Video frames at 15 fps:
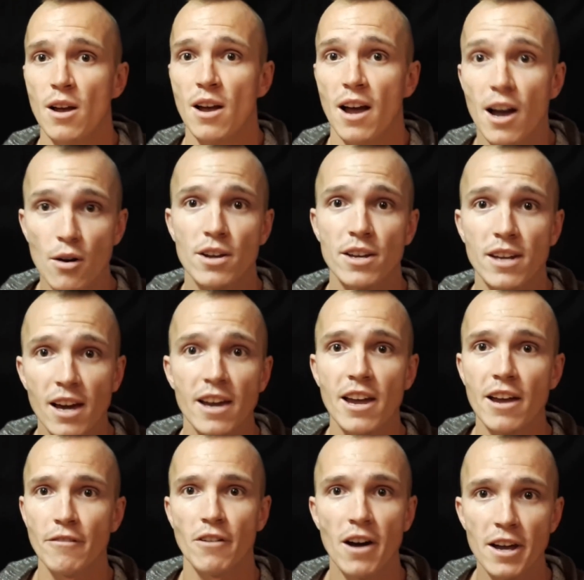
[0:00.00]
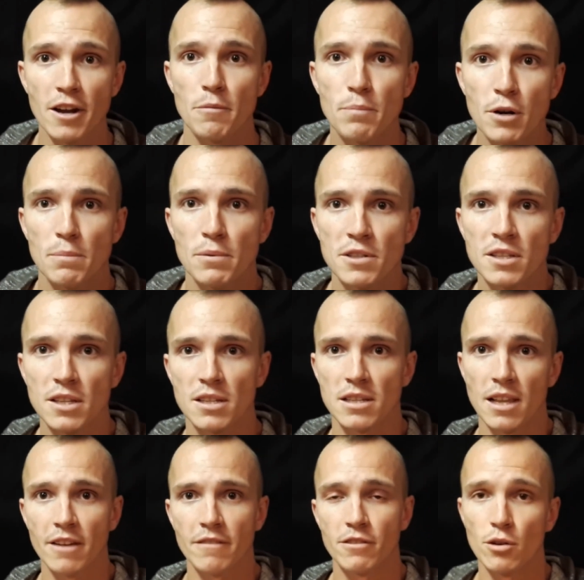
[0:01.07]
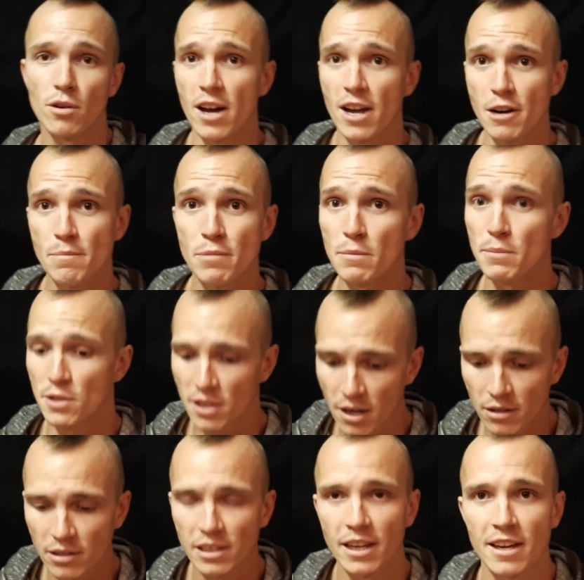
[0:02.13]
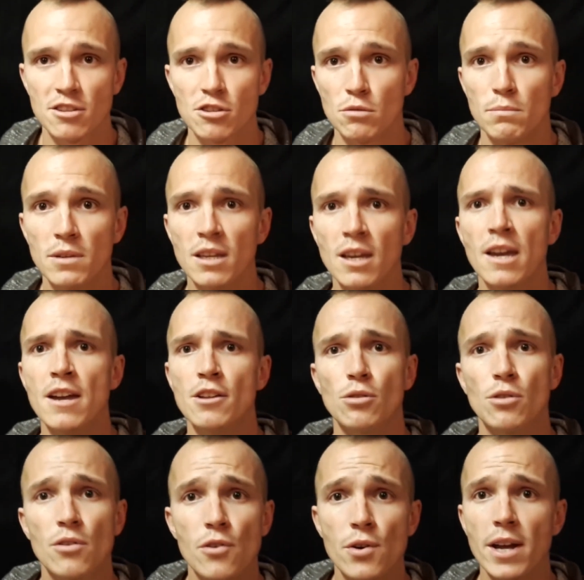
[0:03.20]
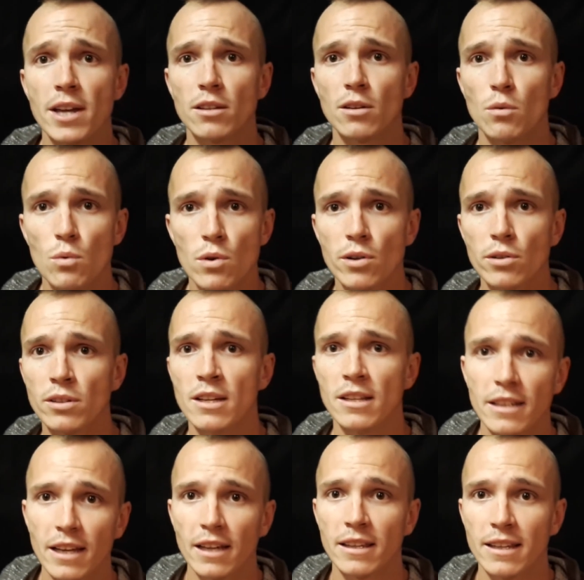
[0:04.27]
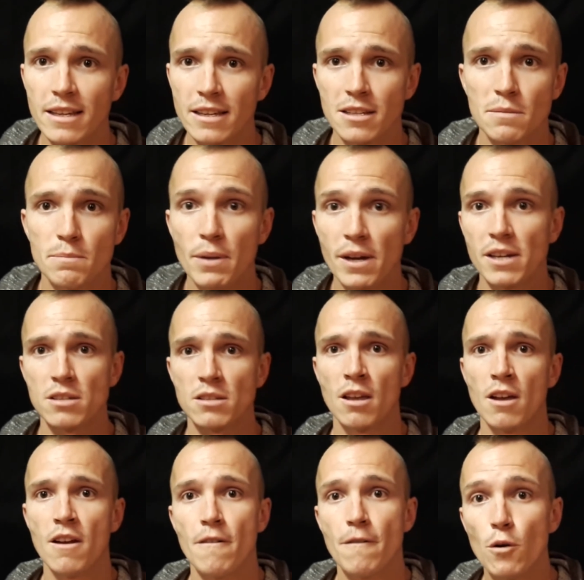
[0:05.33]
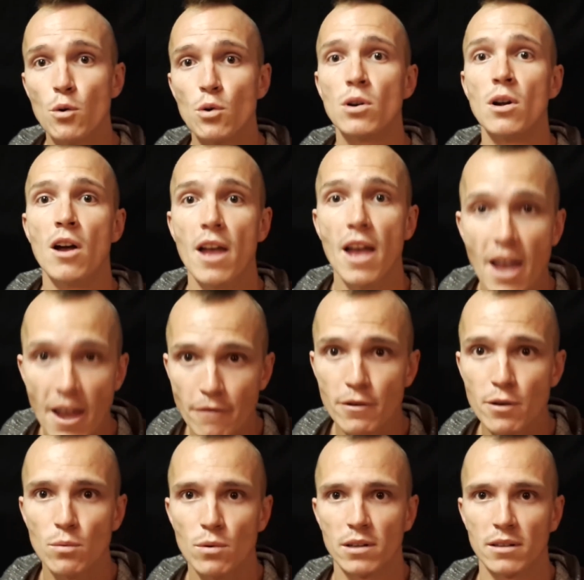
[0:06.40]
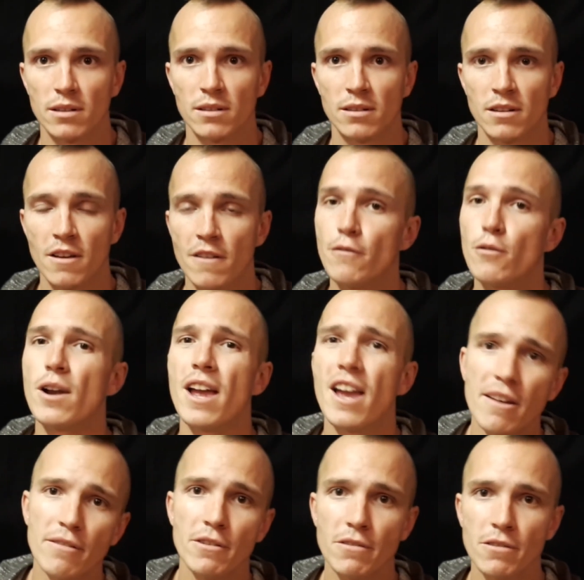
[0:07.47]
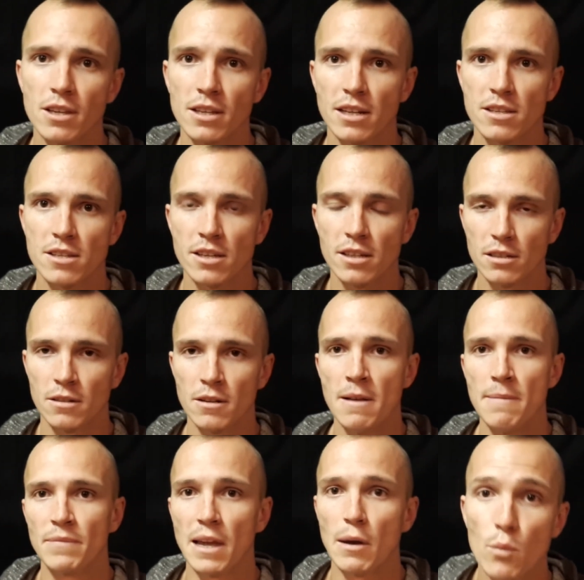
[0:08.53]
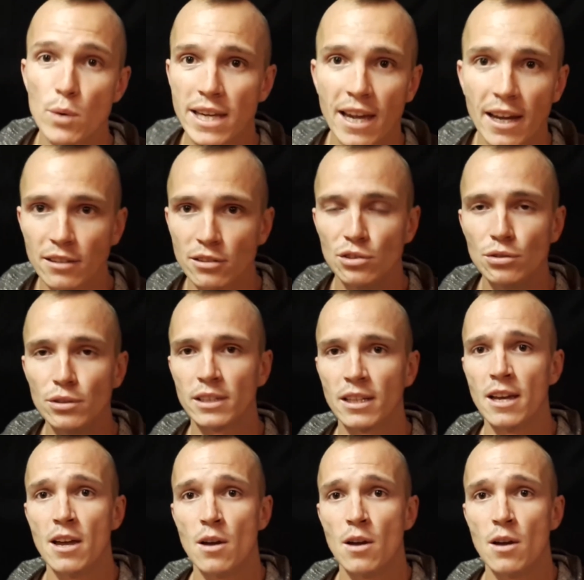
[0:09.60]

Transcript: How can I have a higher purpose this life? Your higher purpose currently has to be to create a world that is best for everyone, for everything that's here, and we can't do it.